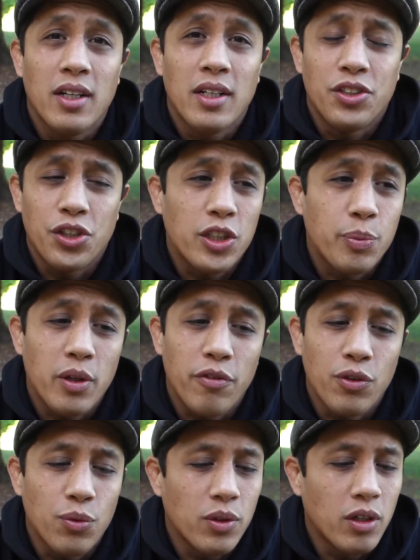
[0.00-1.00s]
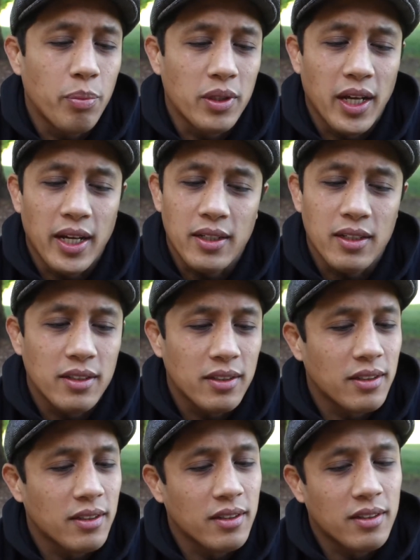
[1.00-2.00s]
Judge me if you will, but like,
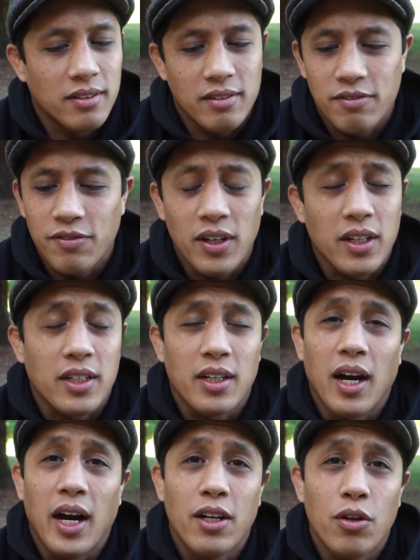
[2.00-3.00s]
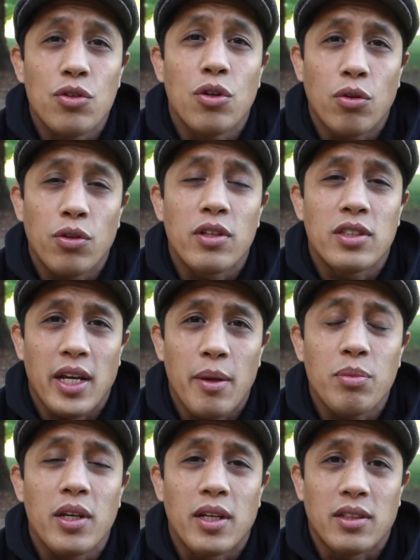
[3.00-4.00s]
fuck, I know you go through the same
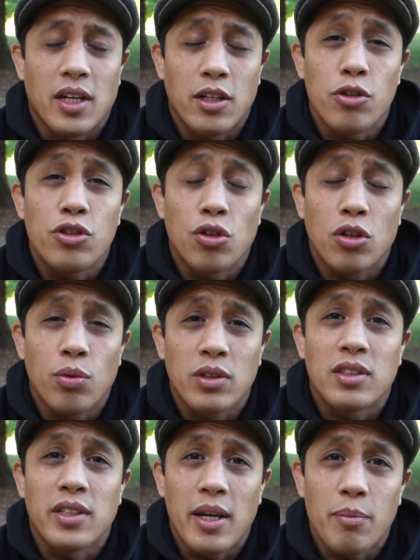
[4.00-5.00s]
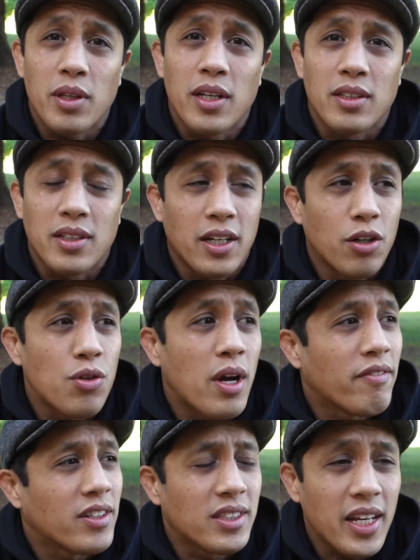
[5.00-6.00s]
things. I know you struggle with the same things. I know you have
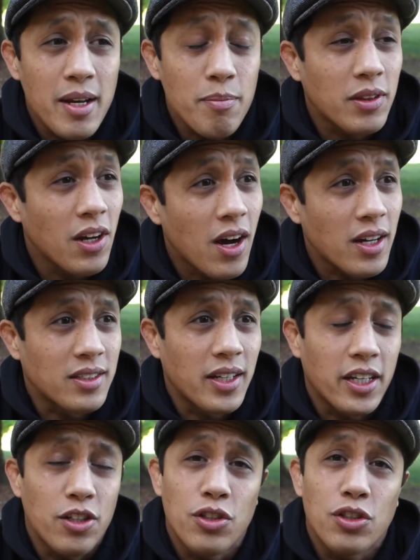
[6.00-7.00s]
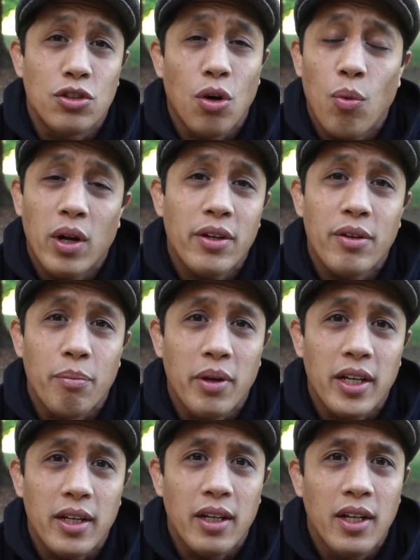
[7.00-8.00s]
the same thoughts, like you just don't want to admit
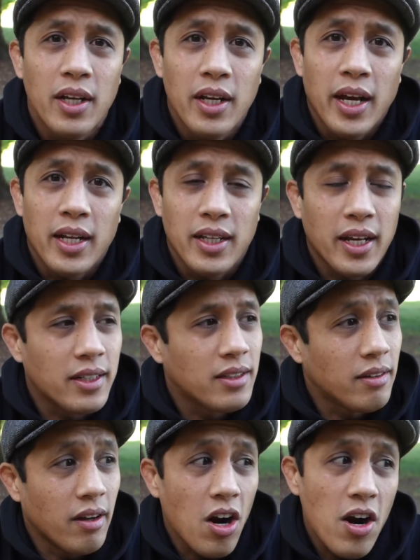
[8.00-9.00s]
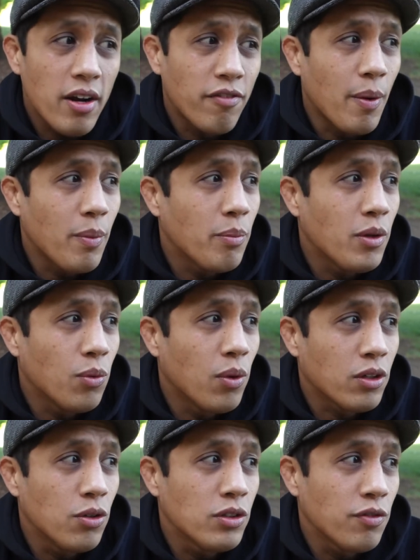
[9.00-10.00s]
it. And like, all right, if I'm gonna be the one
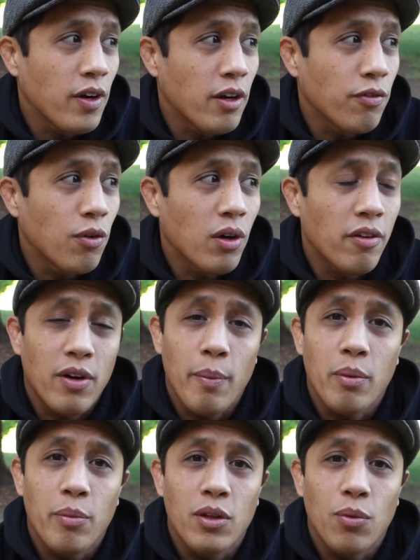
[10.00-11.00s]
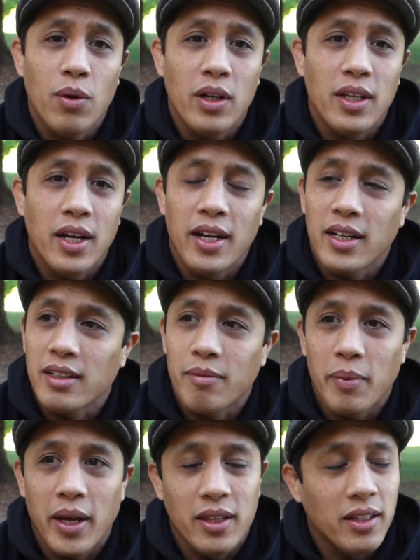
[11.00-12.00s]
crucified for it, if I'm gonna be the one like,
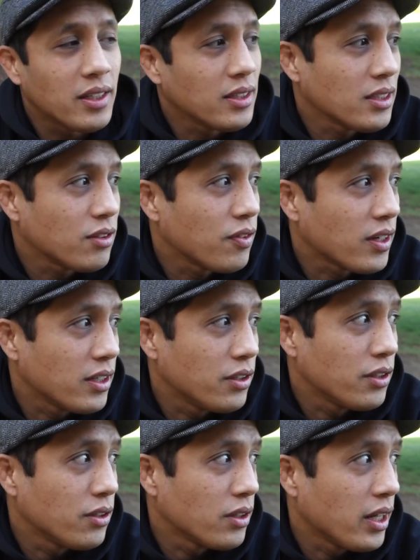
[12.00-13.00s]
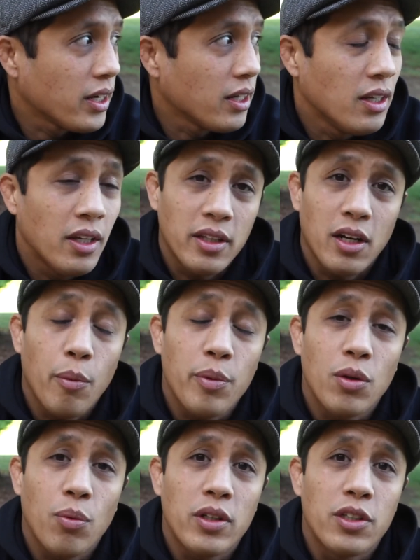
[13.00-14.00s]
man, look at this fucking dude, like, then I'll be
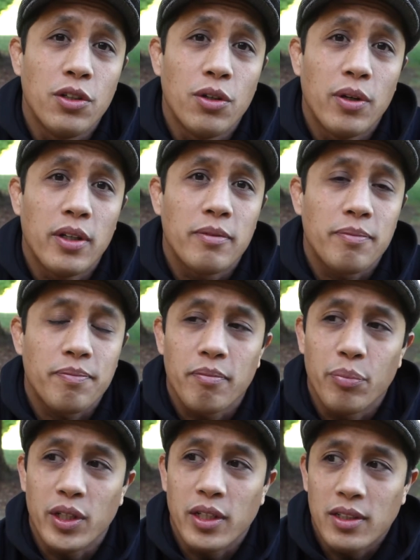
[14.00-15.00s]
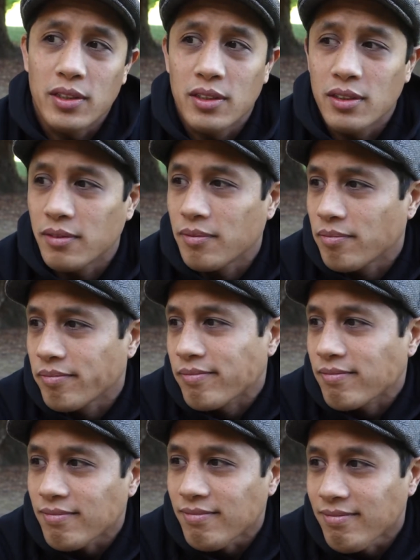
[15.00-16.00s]
the one to do it, because
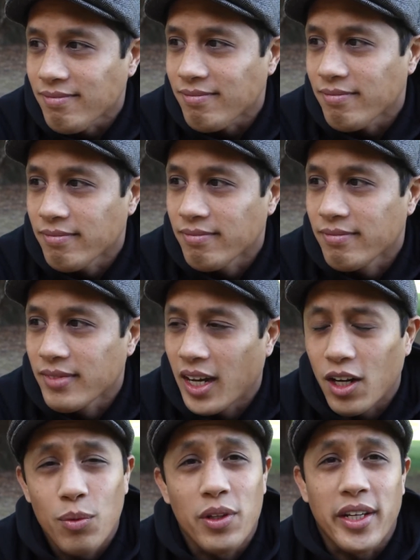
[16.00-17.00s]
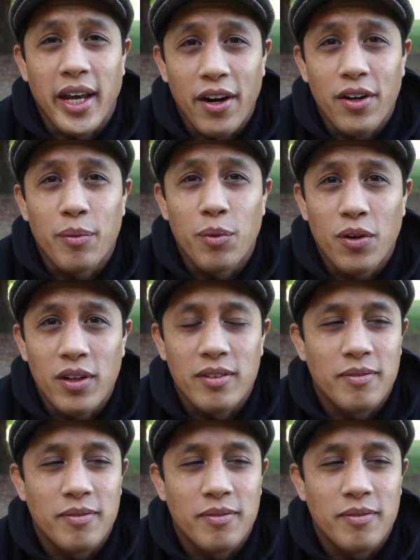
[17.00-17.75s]
I don't really care anymore.